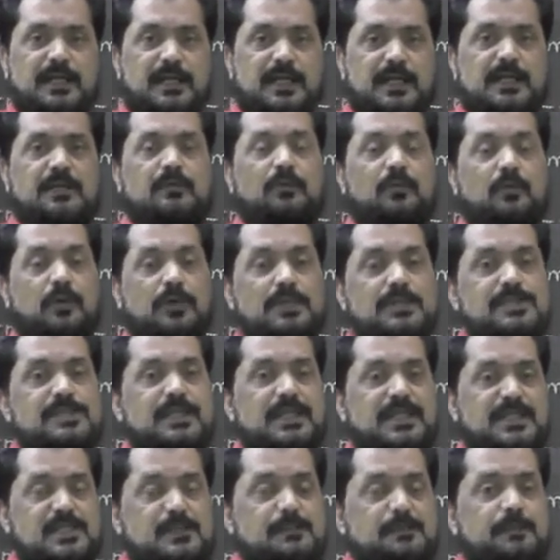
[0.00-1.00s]
and
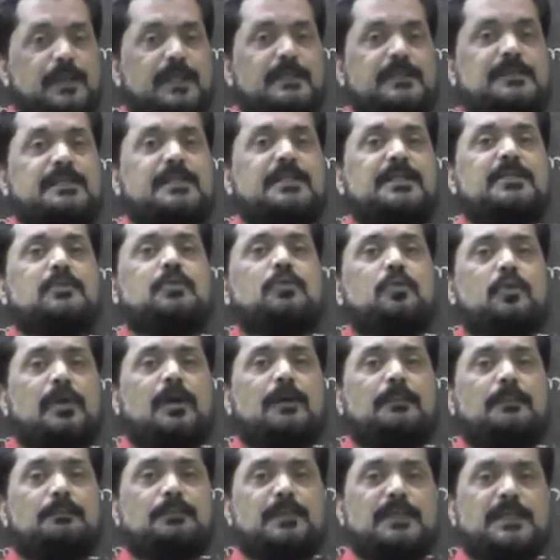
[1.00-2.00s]
was expected to
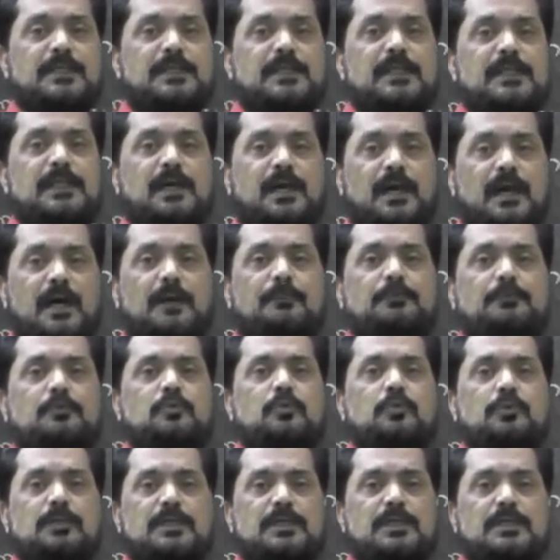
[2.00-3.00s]
complete up
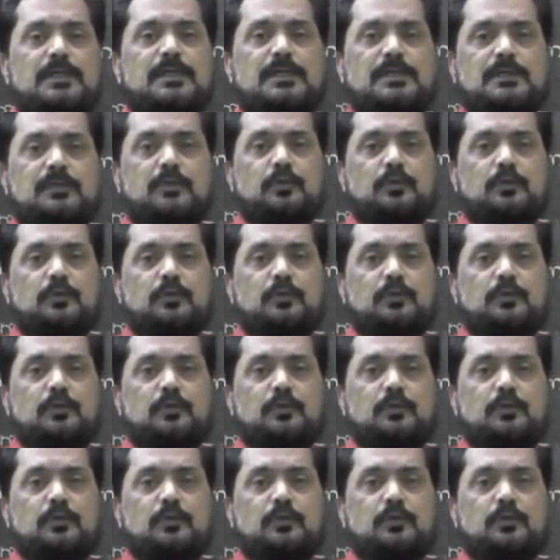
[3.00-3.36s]
to year